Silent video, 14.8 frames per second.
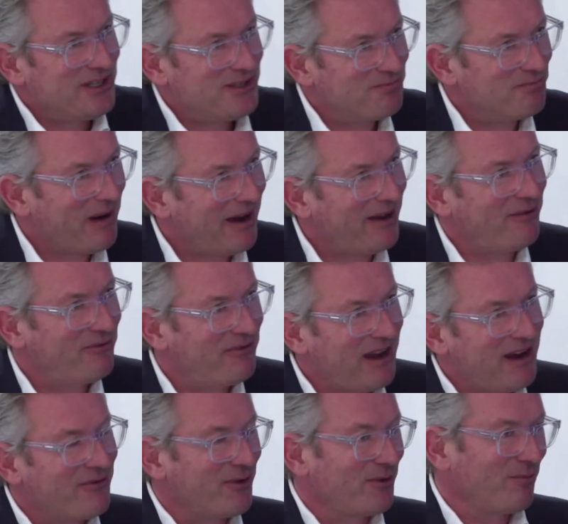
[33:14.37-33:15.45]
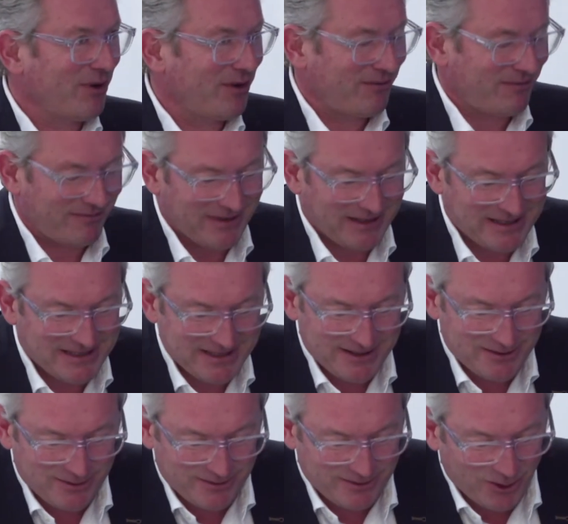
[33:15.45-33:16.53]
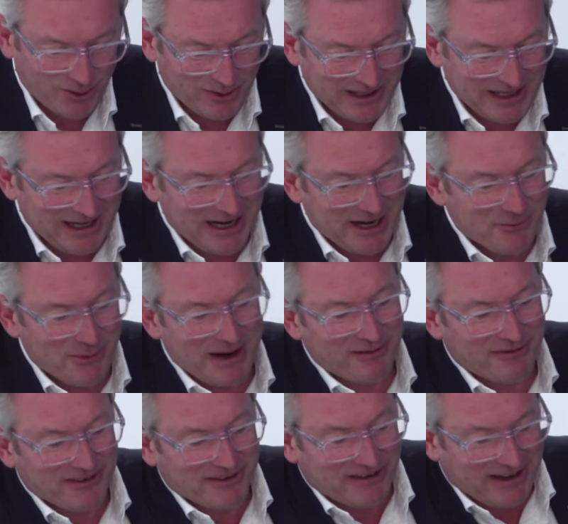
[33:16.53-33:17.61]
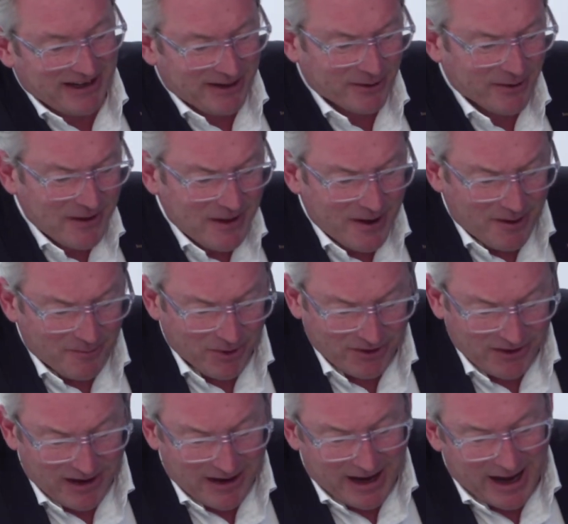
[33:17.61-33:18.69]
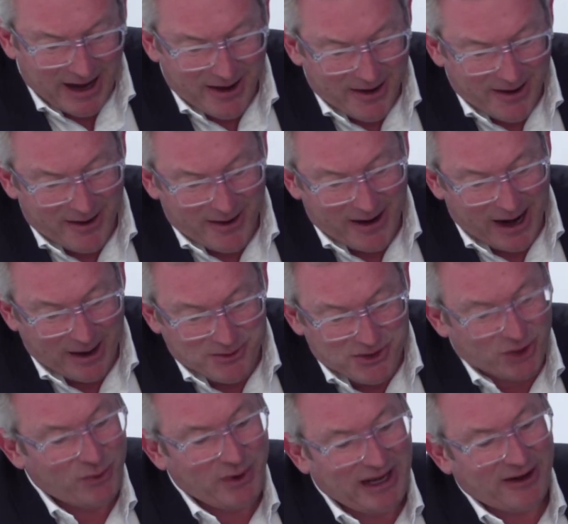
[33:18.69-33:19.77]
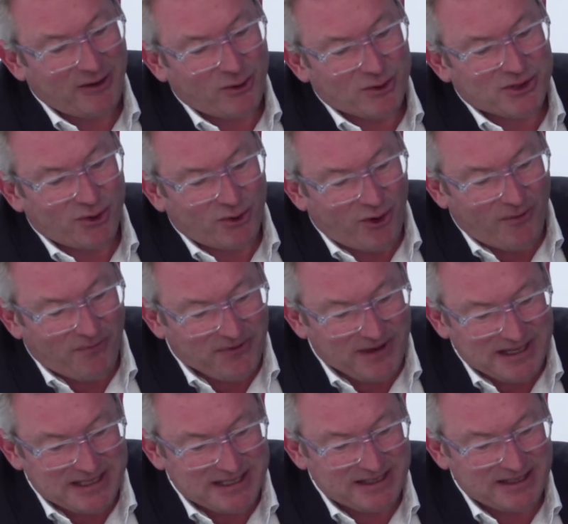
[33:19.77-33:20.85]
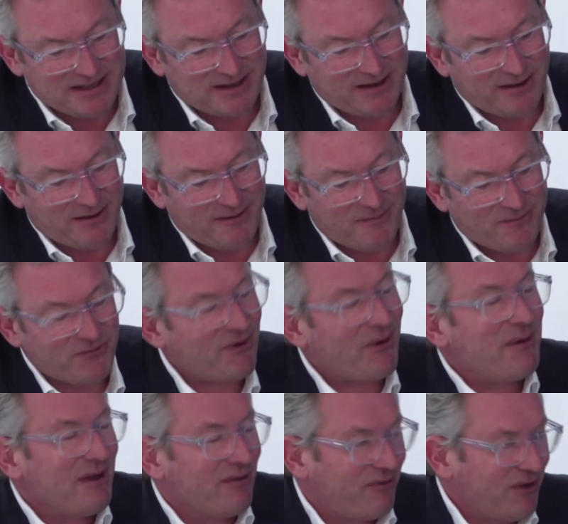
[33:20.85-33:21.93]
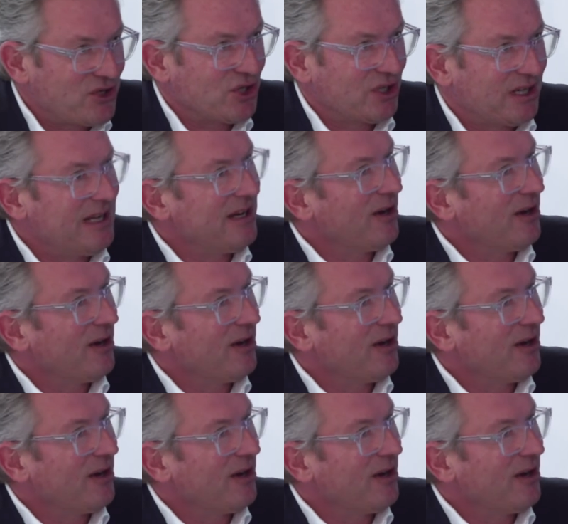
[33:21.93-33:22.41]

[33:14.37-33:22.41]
is my favorite, but that's totally irrelevant here. But I'm sure we can also cut this very efficiently